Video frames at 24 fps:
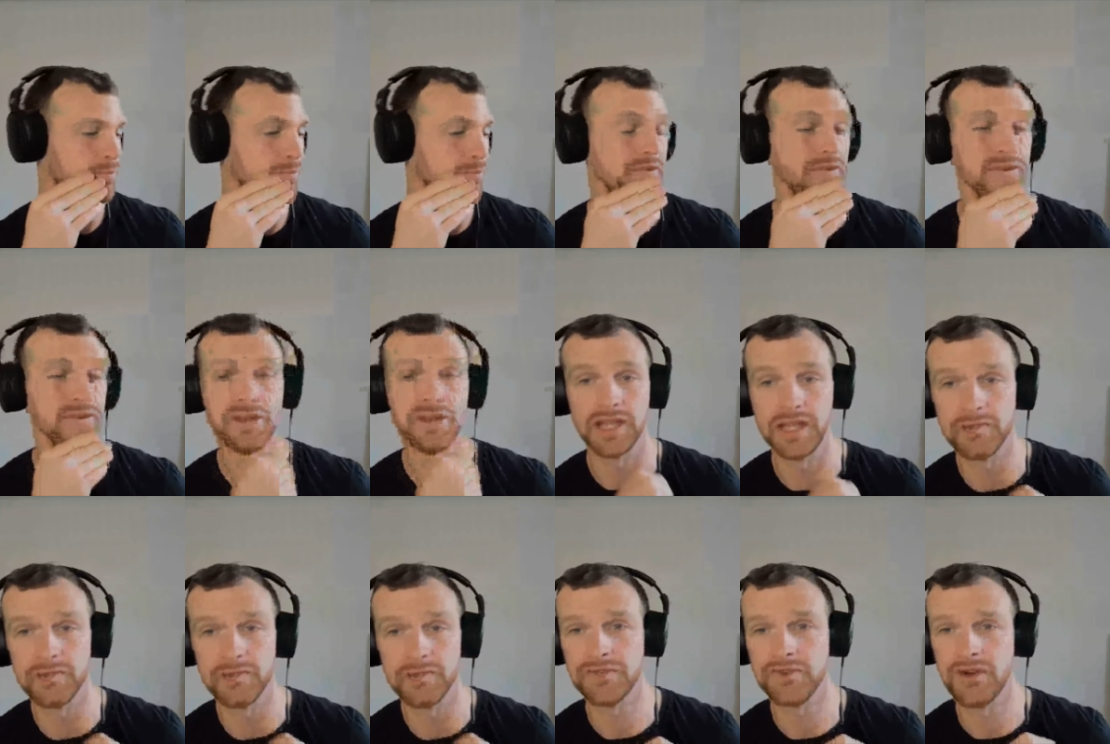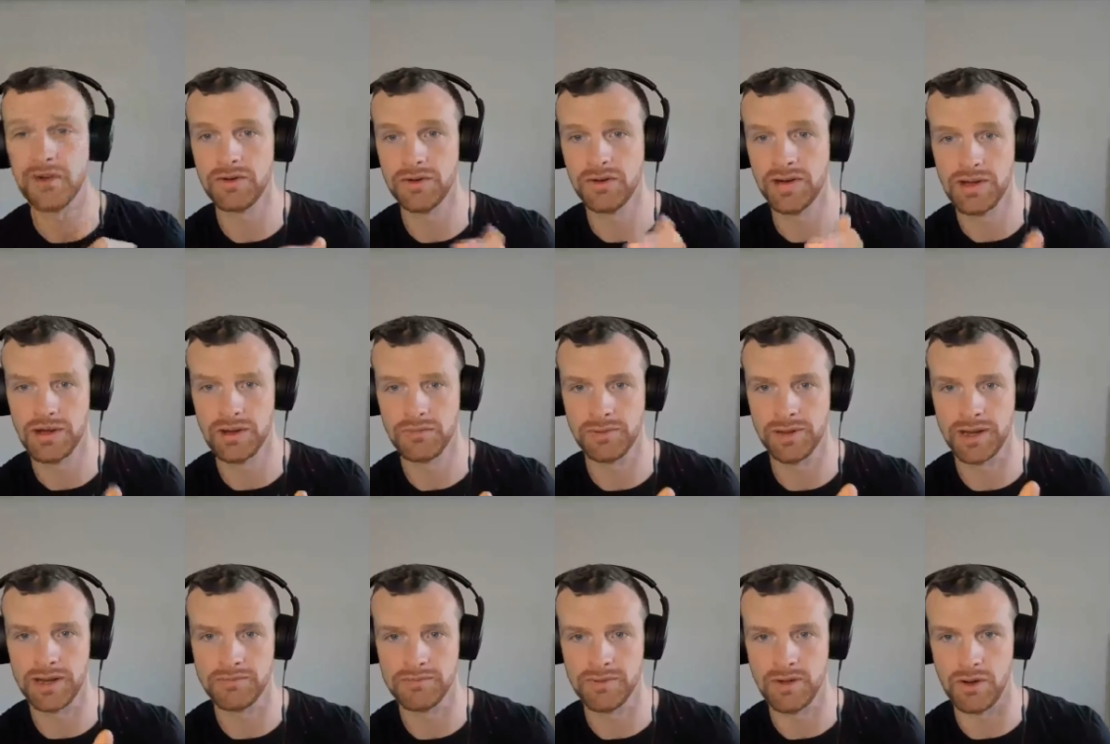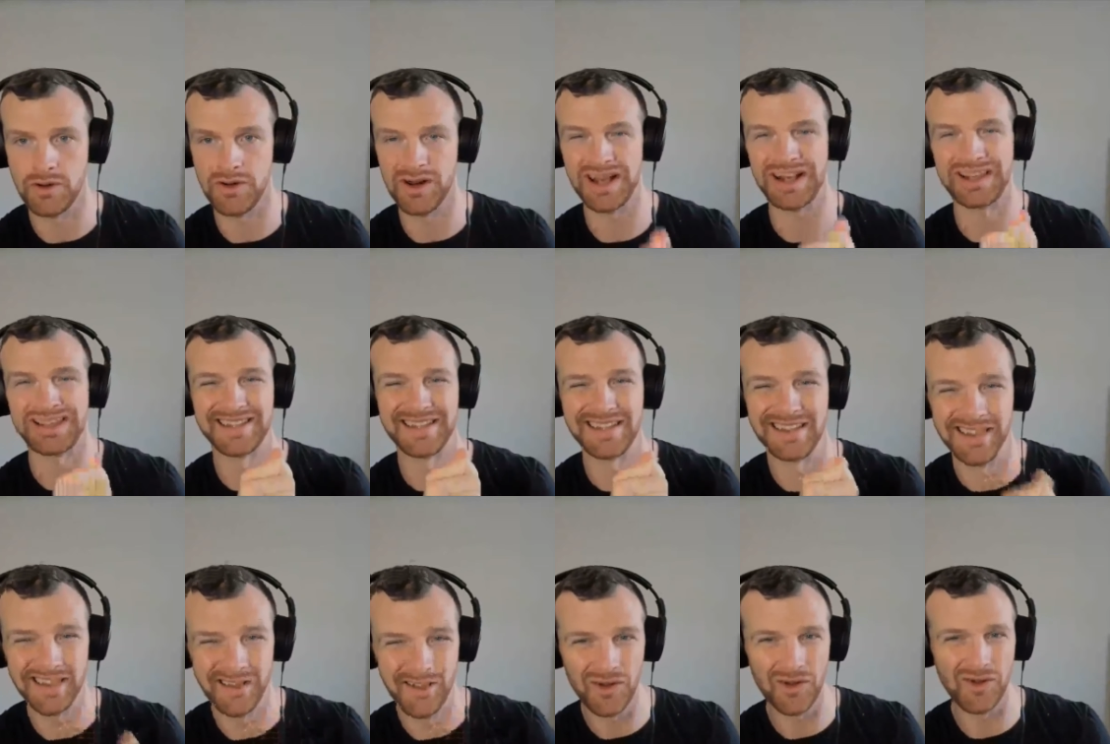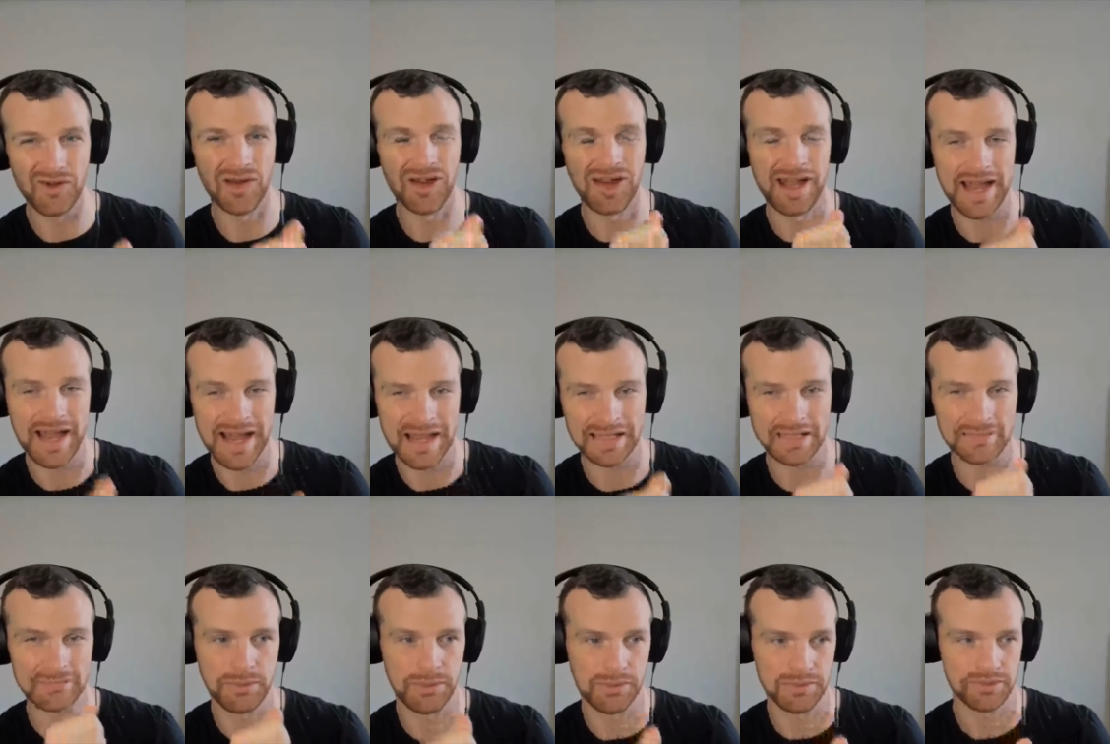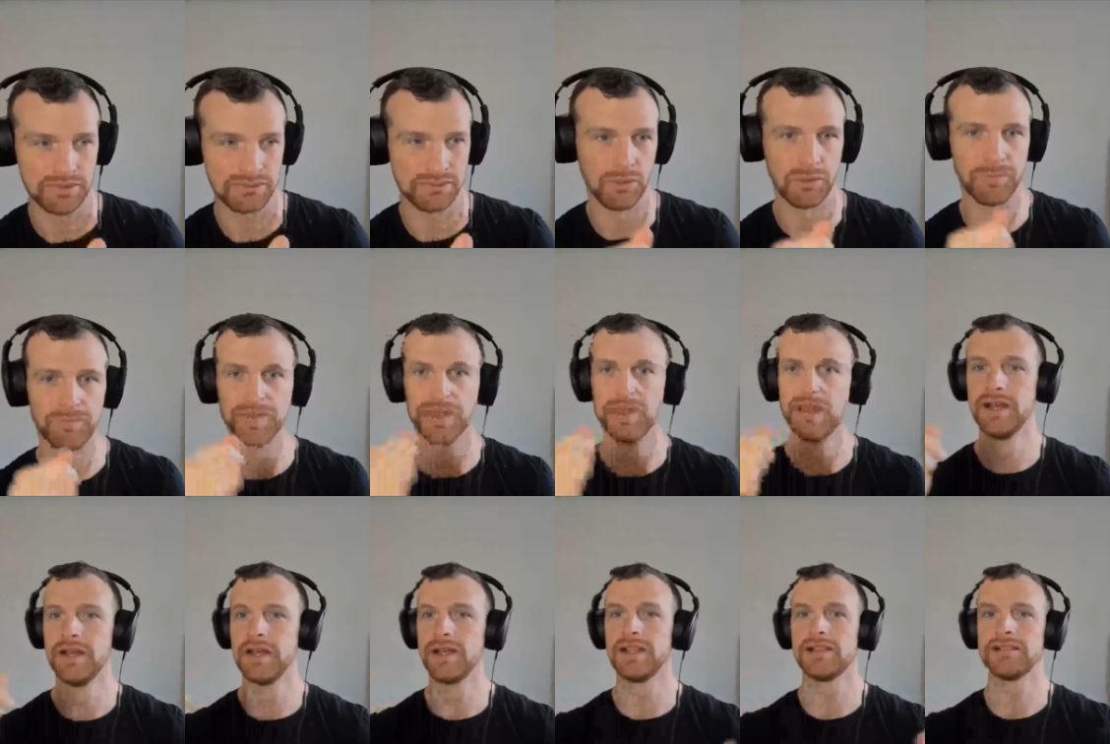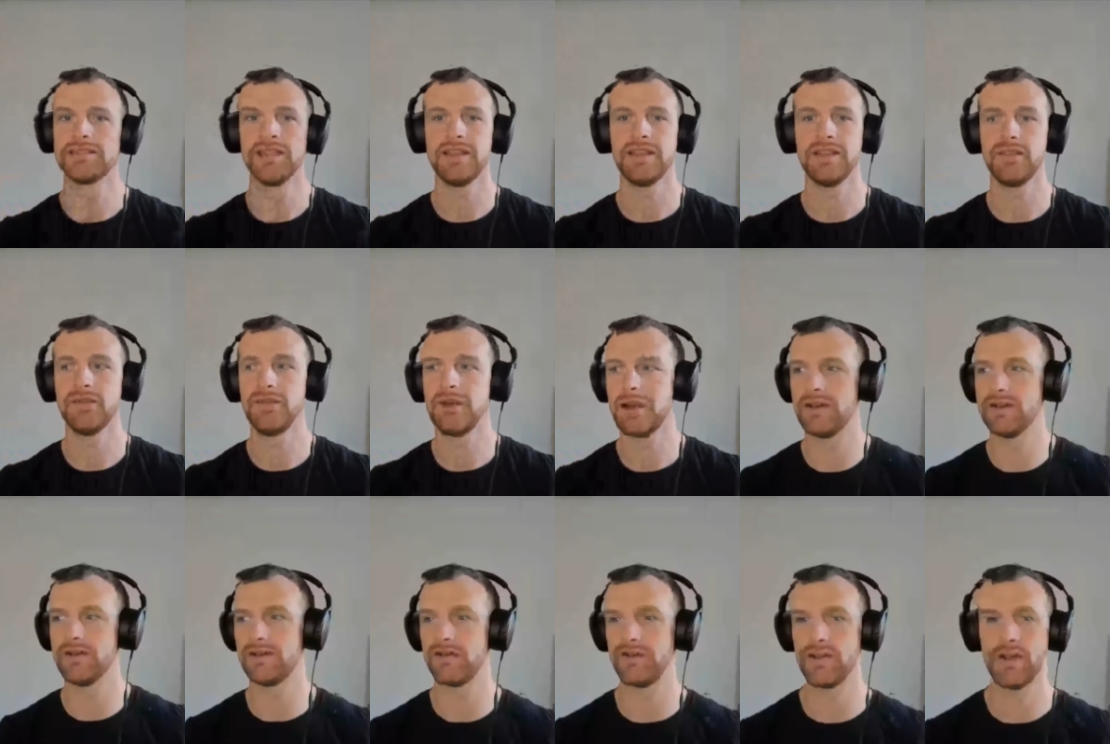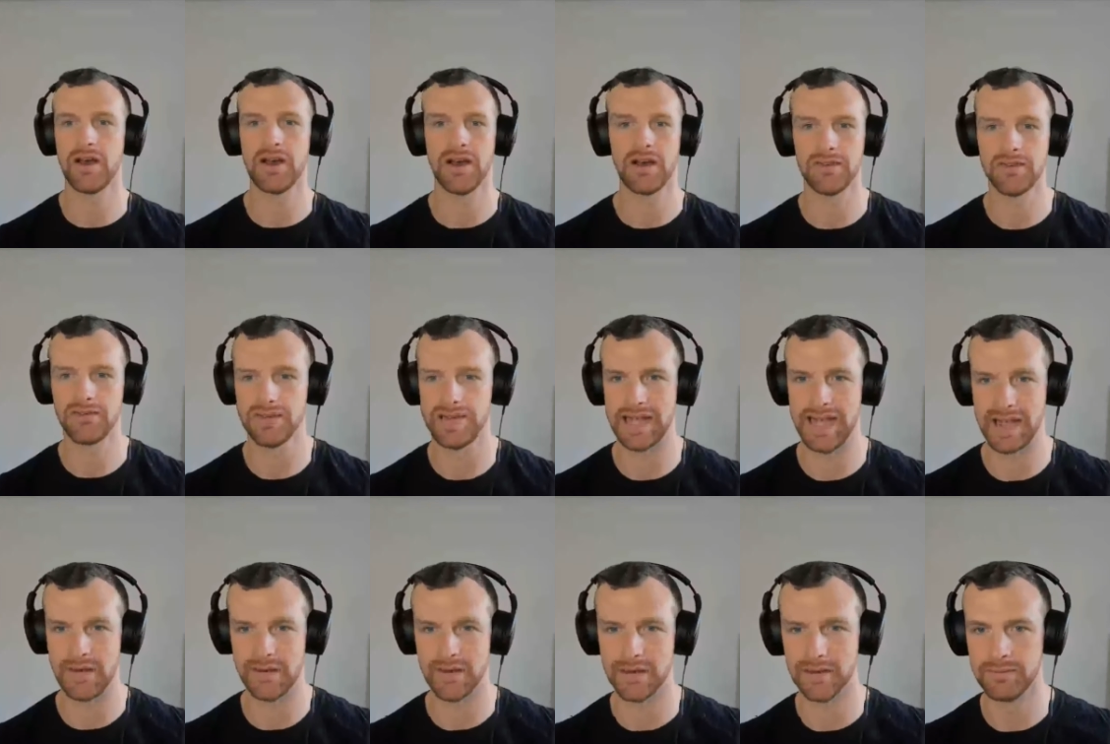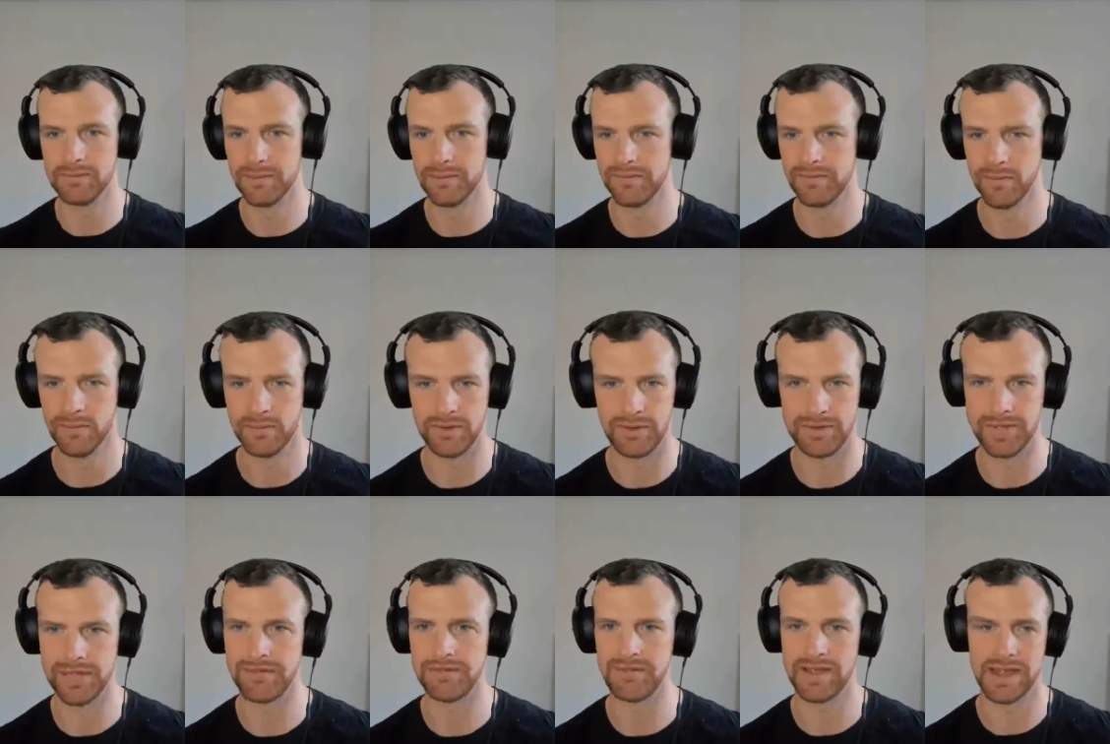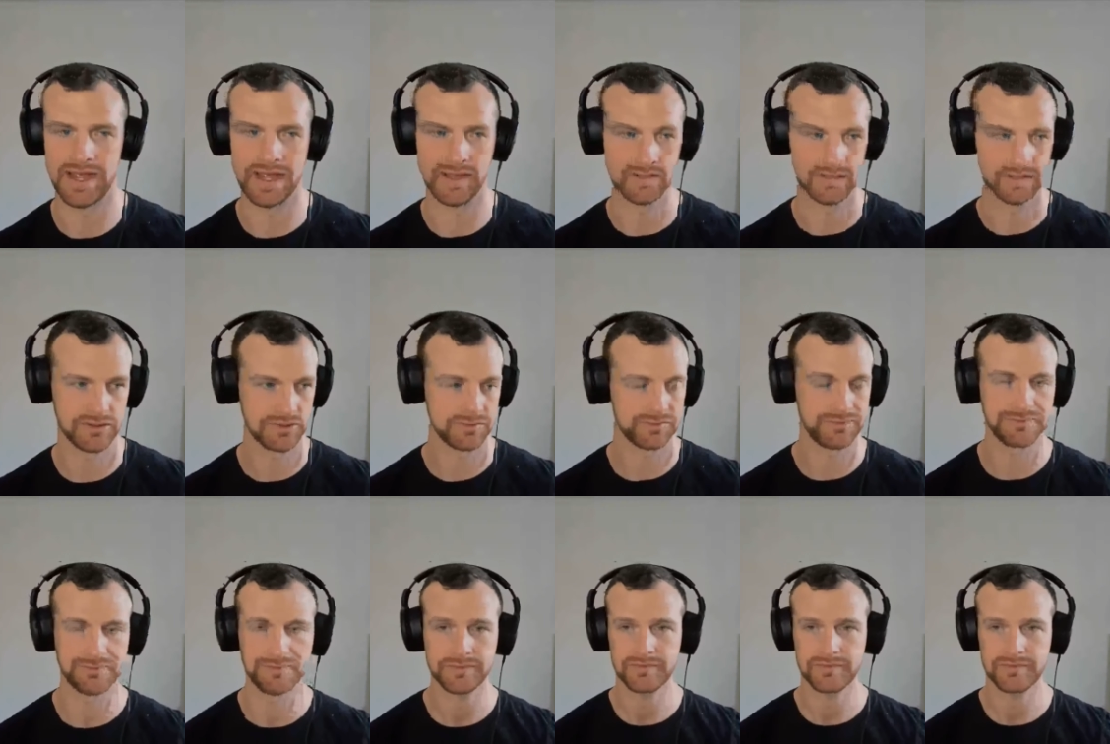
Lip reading: But if you can keep your phone on airplane mode as long as possible. Let's say you have half an hour before you leave the house.